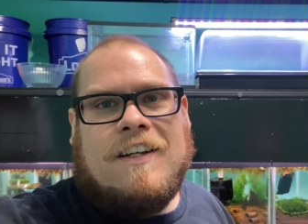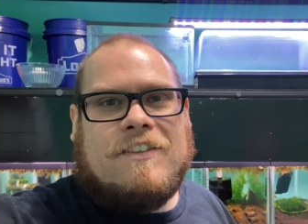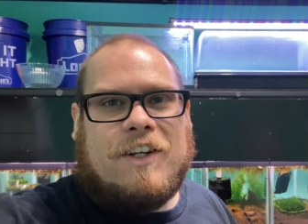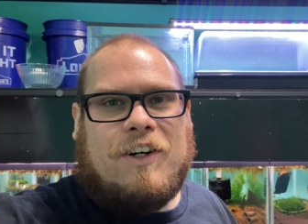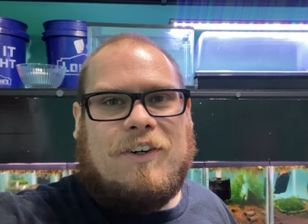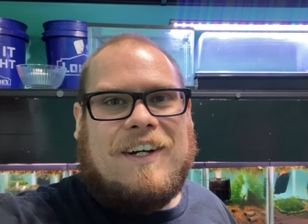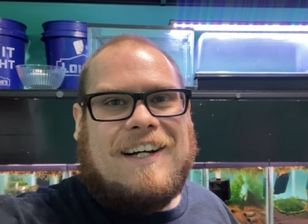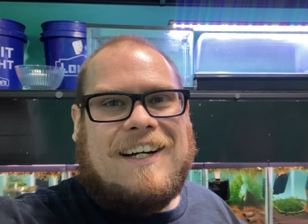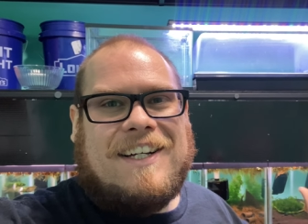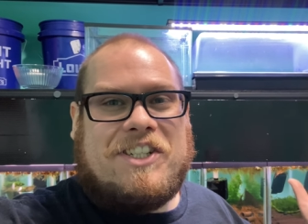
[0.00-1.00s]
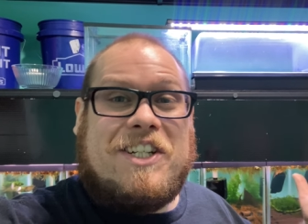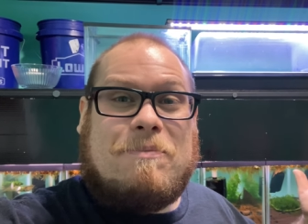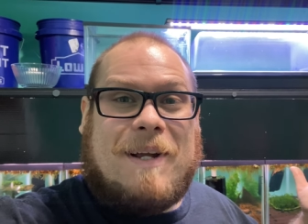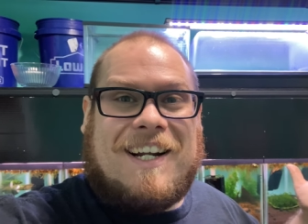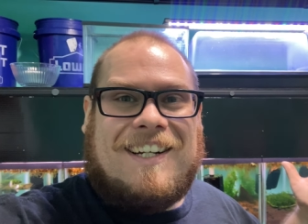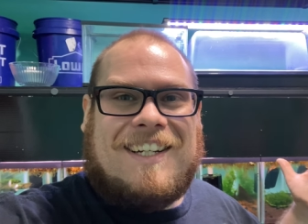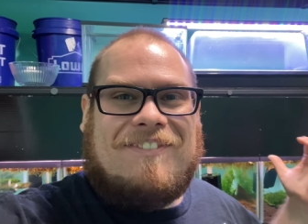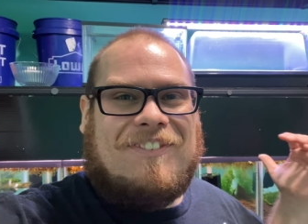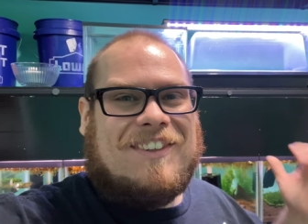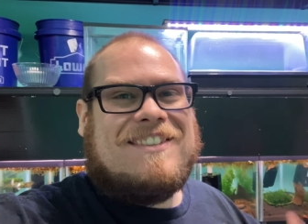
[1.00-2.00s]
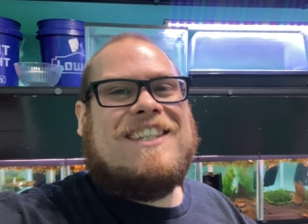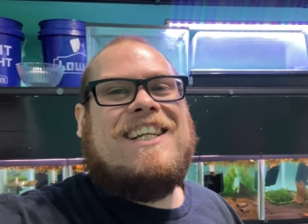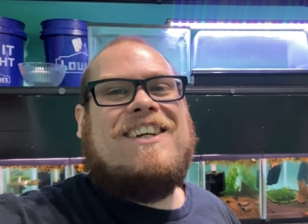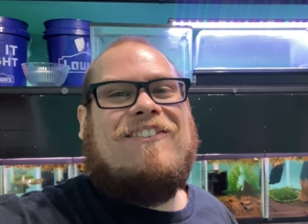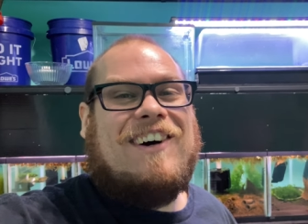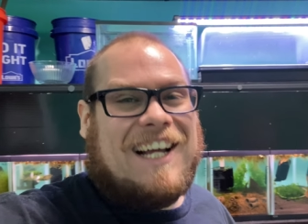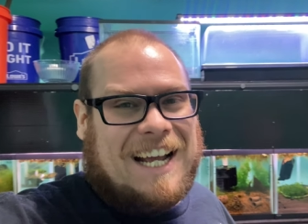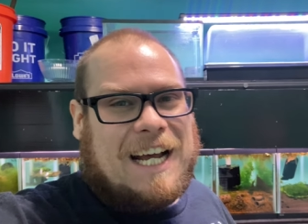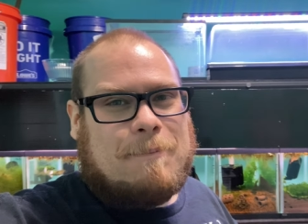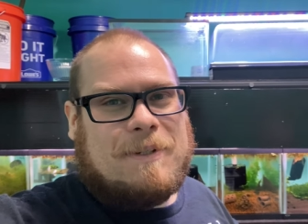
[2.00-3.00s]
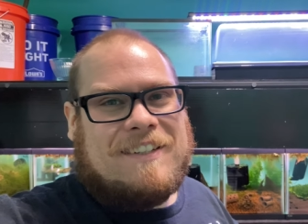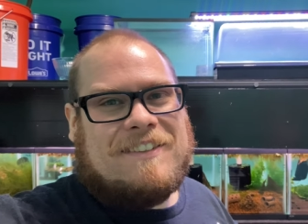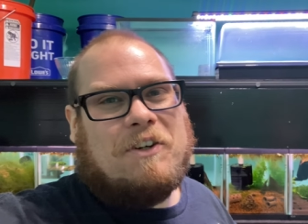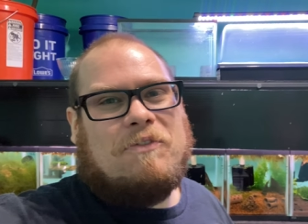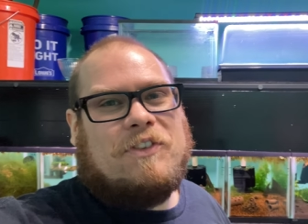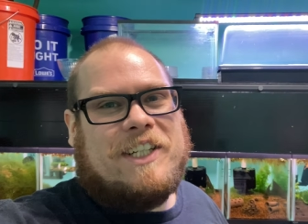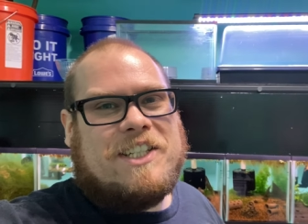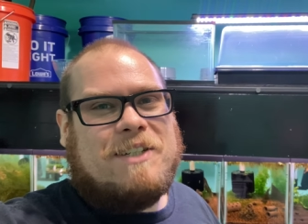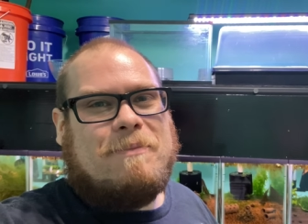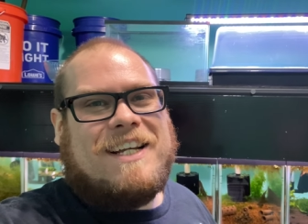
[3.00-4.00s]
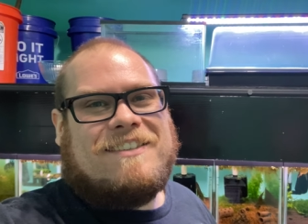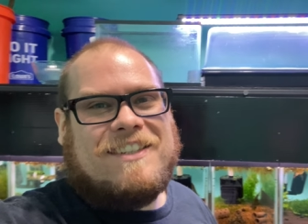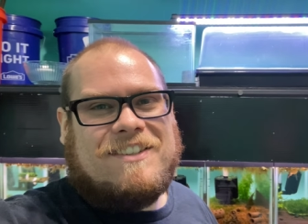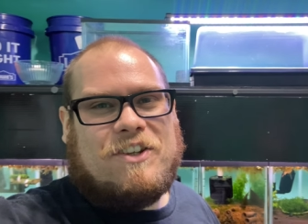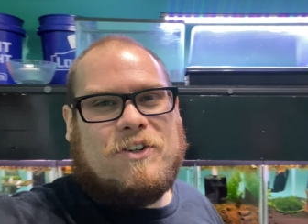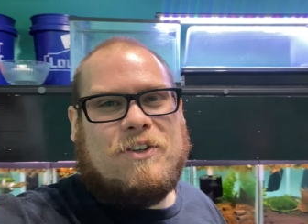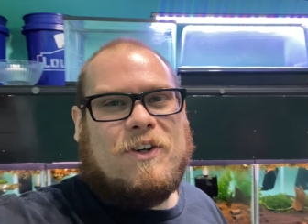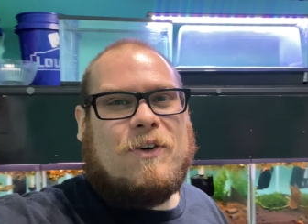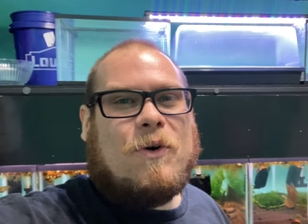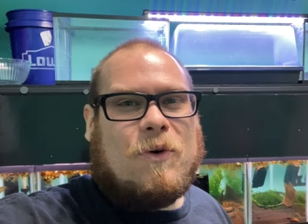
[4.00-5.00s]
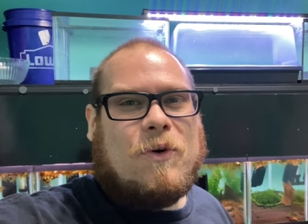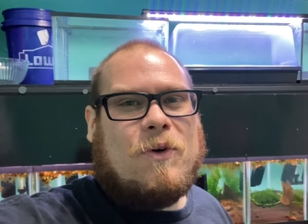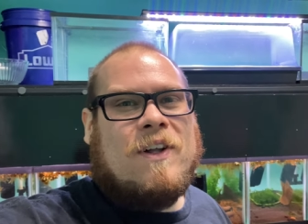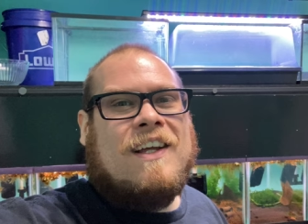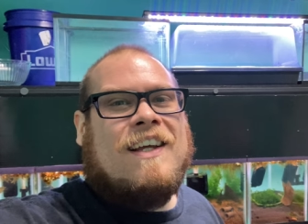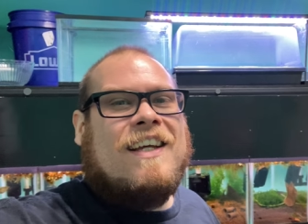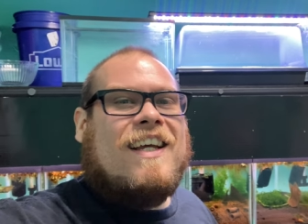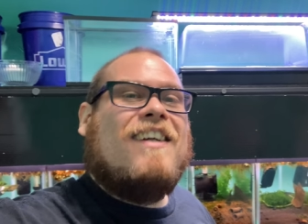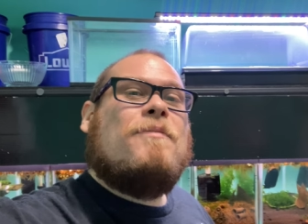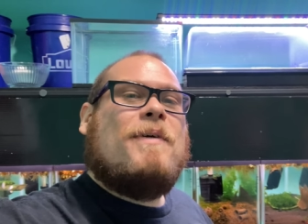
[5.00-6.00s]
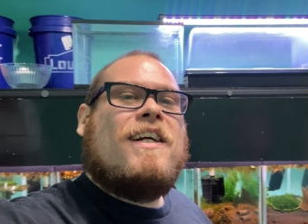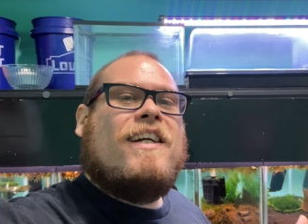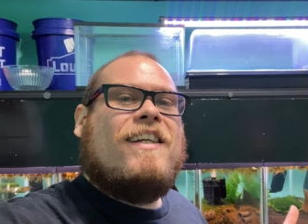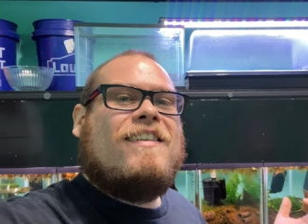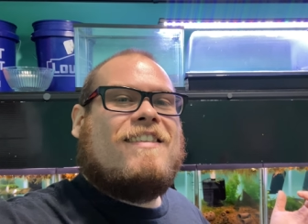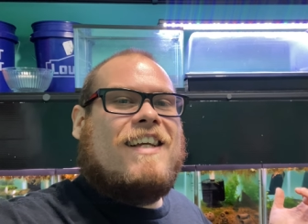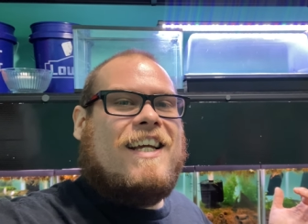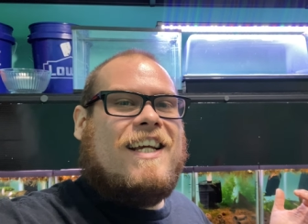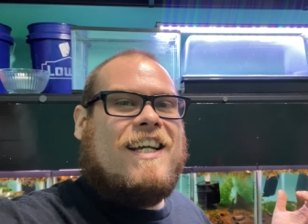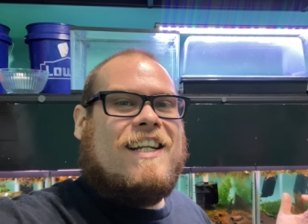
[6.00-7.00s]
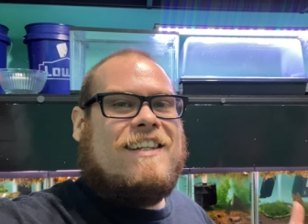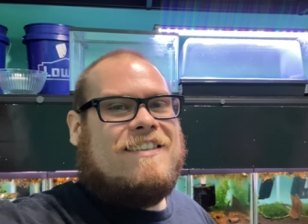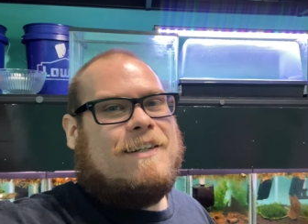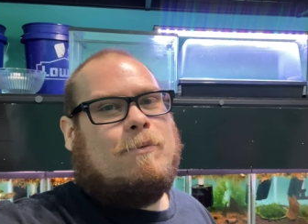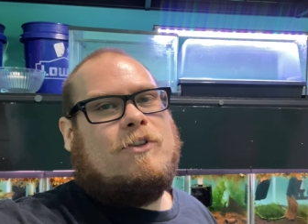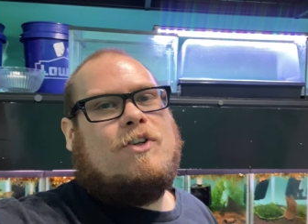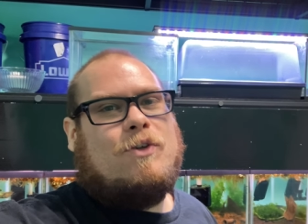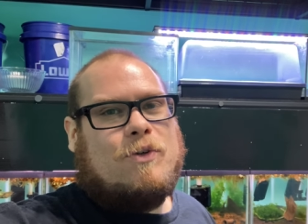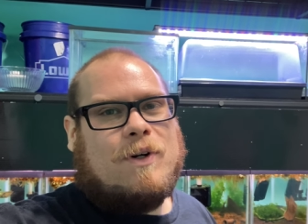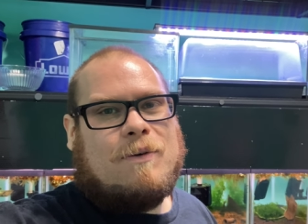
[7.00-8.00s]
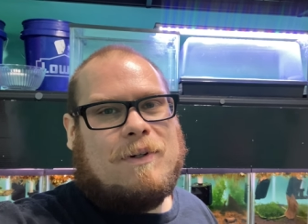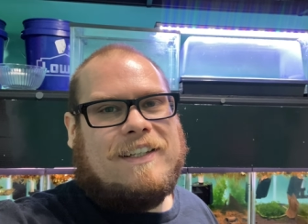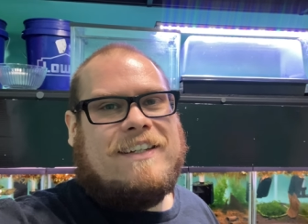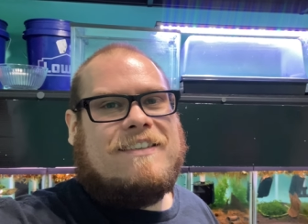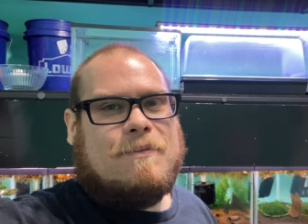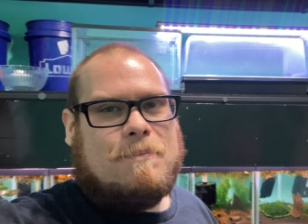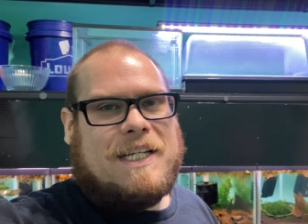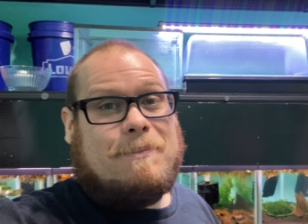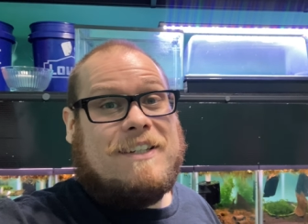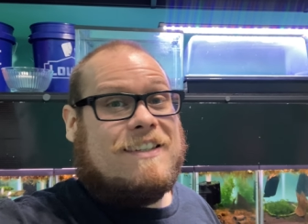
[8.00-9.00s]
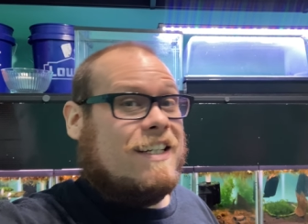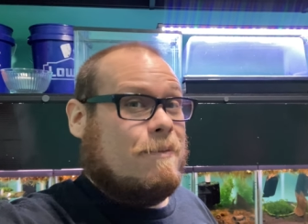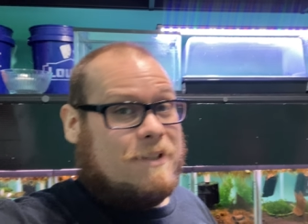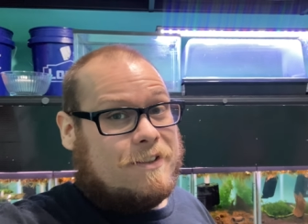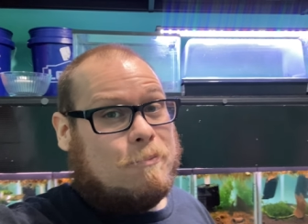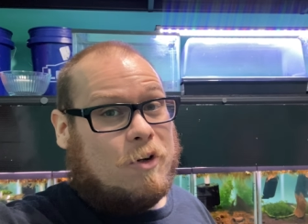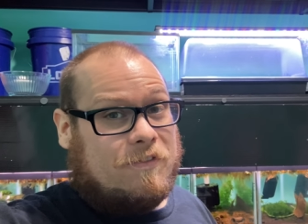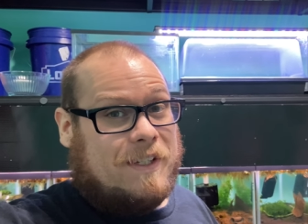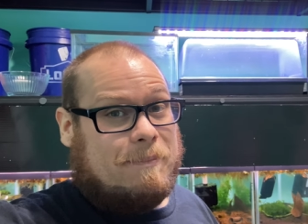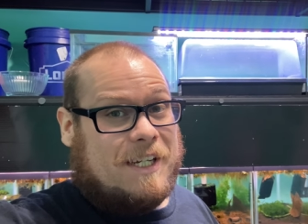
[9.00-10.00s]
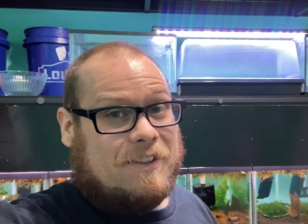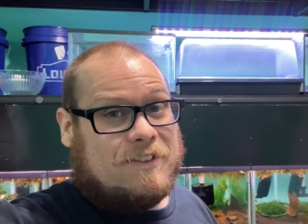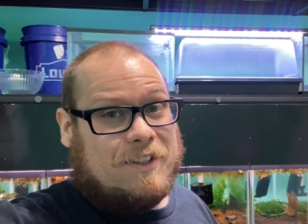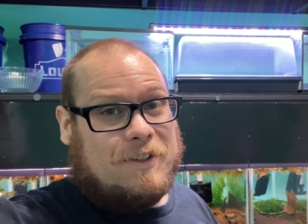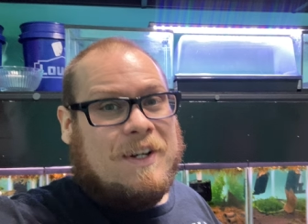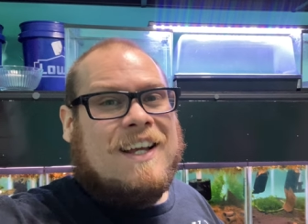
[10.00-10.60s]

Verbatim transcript: so uh, she's berried up we'll see what happens hopefully she makes it through the whole experience and is able to release some babies and give me some more females so